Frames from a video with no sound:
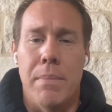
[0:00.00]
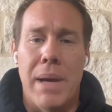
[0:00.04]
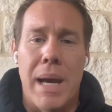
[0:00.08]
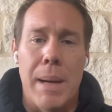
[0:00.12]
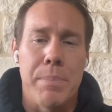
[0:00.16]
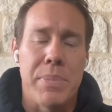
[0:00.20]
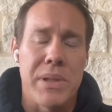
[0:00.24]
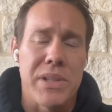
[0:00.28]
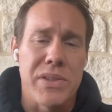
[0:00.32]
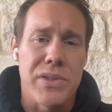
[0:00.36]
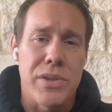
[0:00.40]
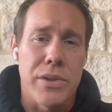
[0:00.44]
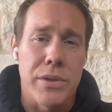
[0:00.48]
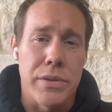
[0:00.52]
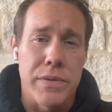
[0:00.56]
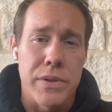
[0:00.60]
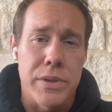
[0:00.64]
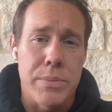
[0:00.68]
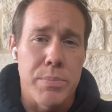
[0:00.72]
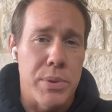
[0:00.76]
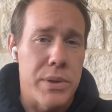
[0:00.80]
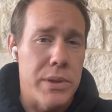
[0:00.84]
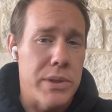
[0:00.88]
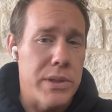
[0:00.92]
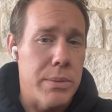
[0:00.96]
Mapping service
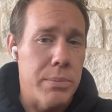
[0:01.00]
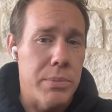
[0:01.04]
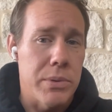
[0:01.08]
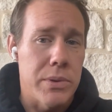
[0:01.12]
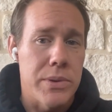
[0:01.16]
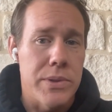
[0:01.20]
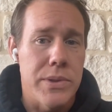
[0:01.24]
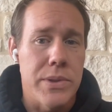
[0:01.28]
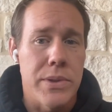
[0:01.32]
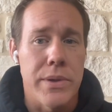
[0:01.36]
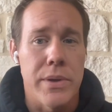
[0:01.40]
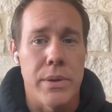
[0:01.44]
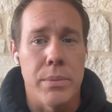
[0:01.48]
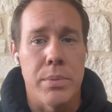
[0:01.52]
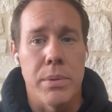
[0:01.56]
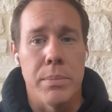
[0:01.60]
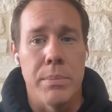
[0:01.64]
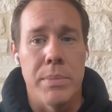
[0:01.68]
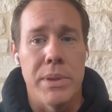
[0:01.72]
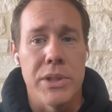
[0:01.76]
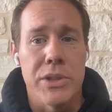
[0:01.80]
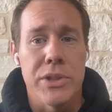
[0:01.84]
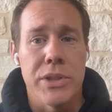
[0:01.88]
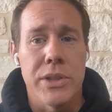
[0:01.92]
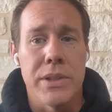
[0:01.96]
principals to their
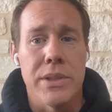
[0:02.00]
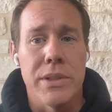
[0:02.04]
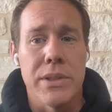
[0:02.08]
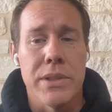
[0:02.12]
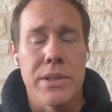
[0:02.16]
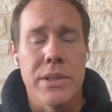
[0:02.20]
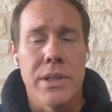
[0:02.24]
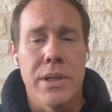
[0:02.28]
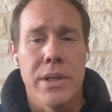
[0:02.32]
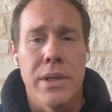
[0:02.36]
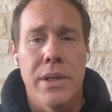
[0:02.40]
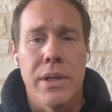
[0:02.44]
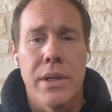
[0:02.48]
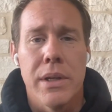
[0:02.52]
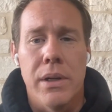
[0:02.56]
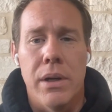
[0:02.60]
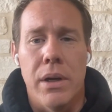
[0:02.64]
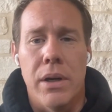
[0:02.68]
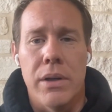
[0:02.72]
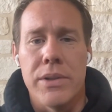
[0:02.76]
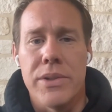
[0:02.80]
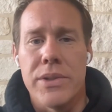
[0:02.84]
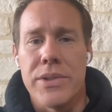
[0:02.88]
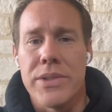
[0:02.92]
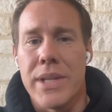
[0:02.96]
permissions,
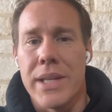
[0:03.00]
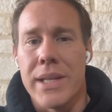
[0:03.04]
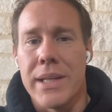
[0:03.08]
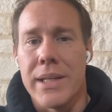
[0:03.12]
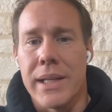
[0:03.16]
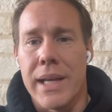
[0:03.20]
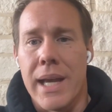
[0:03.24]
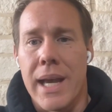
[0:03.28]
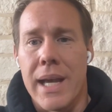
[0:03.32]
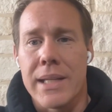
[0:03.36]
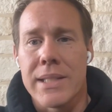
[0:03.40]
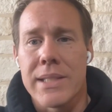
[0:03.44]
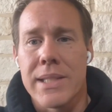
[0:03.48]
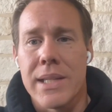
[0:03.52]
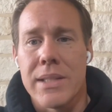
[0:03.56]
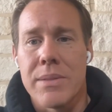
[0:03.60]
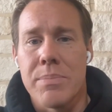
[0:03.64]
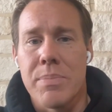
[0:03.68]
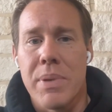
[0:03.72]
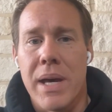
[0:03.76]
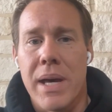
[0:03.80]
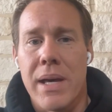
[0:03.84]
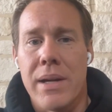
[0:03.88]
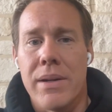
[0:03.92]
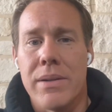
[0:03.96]
understanding access
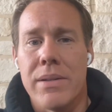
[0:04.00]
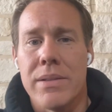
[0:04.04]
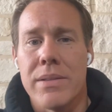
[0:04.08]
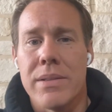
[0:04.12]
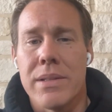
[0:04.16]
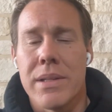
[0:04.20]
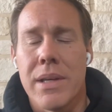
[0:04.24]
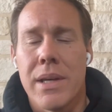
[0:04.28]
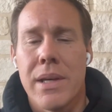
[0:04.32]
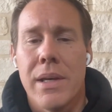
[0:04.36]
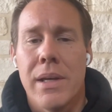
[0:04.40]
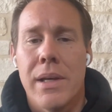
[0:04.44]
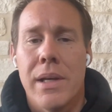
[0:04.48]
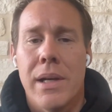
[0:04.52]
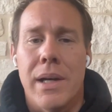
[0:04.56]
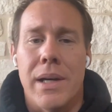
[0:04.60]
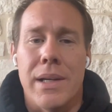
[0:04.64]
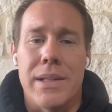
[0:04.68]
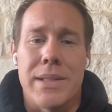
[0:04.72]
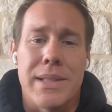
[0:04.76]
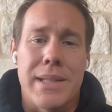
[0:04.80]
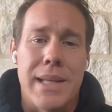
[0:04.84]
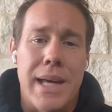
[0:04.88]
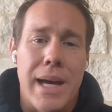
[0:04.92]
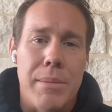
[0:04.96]
patterns,
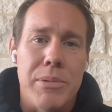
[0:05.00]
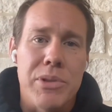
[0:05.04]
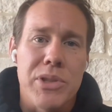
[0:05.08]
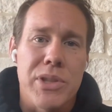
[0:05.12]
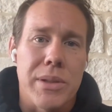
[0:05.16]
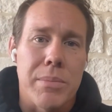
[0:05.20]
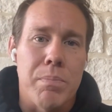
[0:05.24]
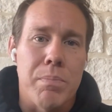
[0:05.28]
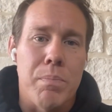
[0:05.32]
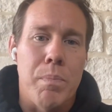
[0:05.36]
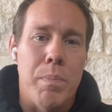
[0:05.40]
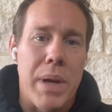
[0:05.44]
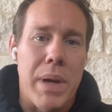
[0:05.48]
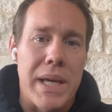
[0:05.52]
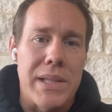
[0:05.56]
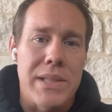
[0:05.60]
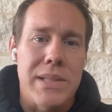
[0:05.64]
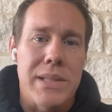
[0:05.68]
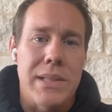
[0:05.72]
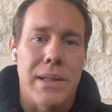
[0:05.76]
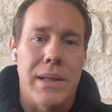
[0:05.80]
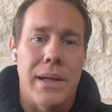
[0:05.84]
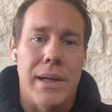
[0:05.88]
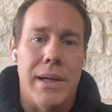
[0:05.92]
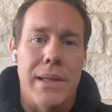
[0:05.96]
establishing
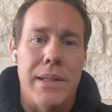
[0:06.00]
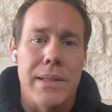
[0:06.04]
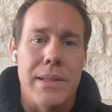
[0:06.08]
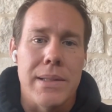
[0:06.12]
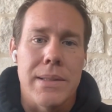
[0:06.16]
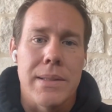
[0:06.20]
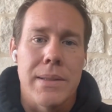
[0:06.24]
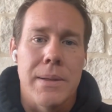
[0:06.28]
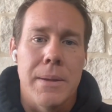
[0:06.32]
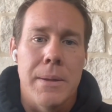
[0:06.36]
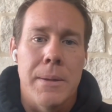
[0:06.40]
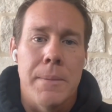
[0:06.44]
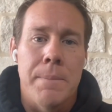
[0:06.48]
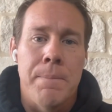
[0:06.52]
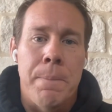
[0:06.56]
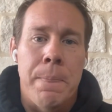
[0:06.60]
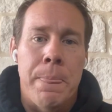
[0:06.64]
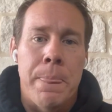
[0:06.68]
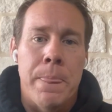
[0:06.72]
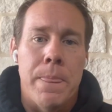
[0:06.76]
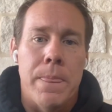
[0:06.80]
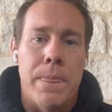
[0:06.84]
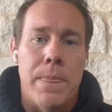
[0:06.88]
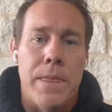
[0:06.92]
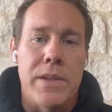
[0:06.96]
baselines.
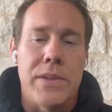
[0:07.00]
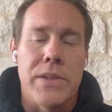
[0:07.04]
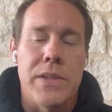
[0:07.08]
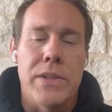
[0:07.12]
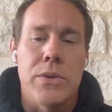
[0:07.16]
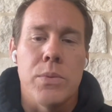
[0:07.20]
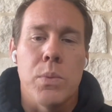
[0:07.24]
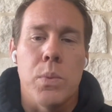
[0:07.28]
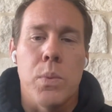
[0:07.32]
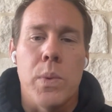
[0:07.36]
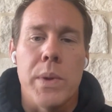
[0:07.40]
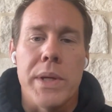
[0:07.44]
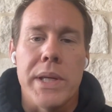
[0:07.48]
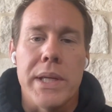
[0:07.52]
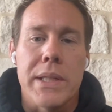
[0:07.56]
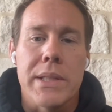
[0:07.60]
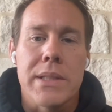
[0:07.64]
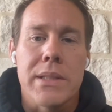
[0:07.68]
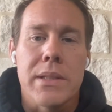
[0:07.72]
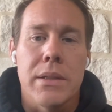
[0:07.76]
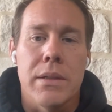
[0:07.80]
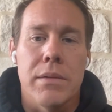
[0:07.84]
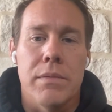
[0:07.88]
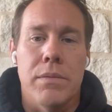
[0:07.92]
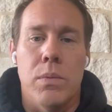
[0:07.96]
This is
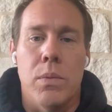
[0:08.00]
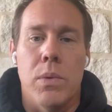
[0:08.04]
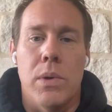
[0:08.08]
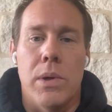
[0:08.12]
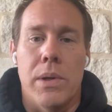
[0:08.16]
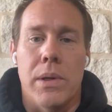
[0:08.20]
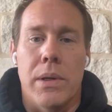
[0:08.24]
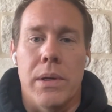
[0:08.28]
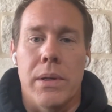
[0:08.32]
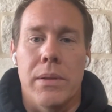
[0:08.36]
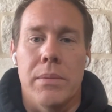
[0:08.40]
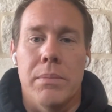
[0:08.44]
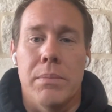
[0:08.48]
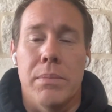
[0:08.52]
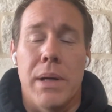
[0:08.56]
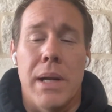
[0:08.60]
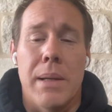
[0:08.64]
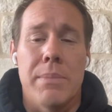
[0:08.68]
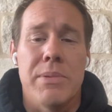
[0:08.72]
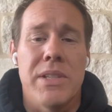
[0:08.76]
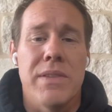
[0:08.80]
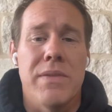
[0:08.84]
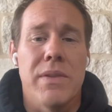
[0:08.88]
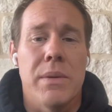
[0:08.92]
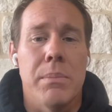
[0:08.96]
weeks of work,
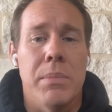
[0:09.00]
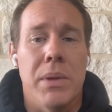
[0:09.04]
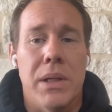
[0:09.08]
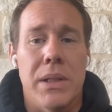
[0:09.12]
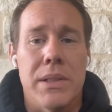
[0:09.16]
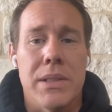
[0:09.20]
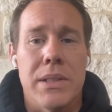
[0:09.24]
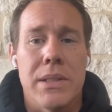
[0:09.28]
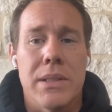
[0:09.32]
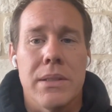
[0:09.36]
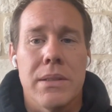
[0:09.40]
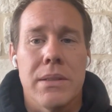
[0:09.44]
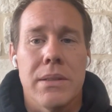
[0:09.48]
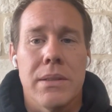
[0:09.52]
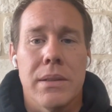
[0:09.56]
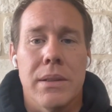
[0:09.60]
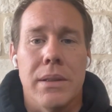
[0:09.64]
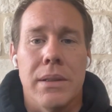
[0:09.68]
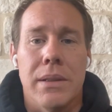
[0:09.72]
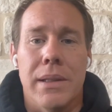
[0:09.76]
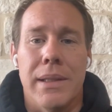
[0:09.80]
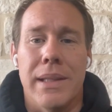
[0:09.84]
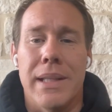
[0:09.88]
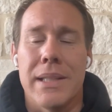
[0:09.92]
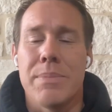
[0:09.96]
perhaps even months.
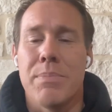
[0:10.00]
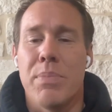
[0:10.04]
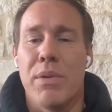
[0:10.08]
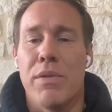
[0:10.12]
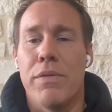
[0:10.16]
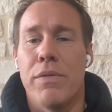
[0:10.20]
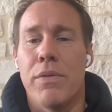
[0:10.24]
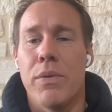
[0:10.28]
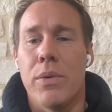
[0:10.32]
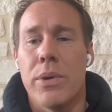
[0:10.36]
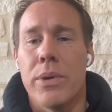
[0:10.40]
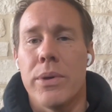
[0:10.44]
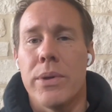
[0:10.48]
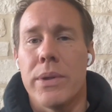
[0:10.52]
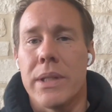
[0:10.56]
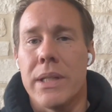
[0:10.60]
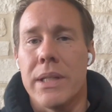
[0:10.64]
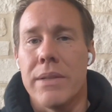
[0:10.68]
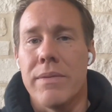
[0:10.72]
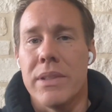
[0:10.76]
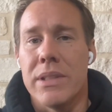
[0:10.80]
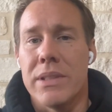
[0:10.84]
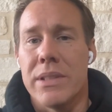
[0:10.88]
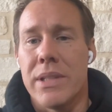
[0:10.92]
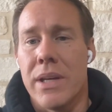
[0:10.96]
And that's before you
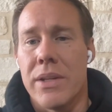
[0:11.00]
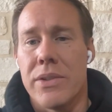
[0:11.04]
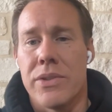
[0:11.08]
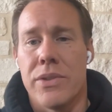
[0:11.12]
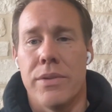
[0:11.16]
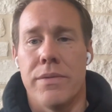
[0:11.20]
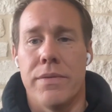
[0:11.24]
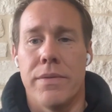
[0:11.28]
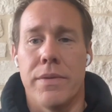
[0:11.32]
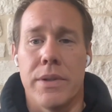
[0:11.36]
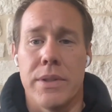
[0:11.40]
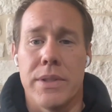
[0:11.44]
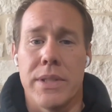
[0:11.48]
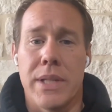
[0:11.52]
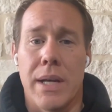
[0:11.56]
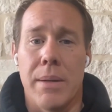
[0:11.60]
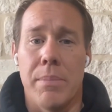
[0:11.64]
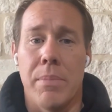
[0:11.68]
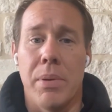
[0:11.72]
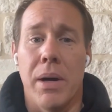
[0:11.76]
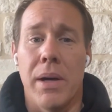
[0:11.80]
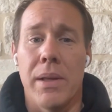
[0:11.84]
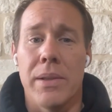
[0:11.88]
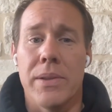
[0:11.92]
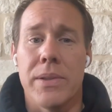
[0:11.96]
can even test your first
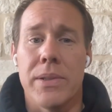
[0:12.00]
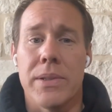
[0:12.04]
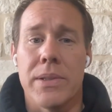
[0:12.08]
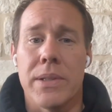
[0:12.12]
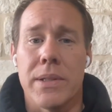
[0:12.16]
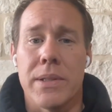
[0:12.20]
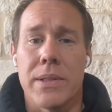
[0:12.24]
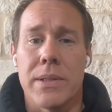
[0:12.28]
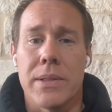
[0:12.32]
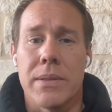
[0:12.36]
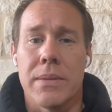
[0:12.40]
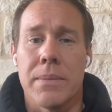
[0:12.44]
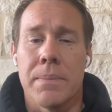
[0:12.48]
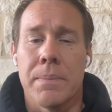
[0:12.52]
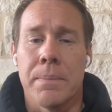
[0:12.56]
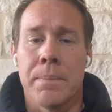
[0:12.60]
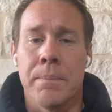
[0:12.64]
hypothesis.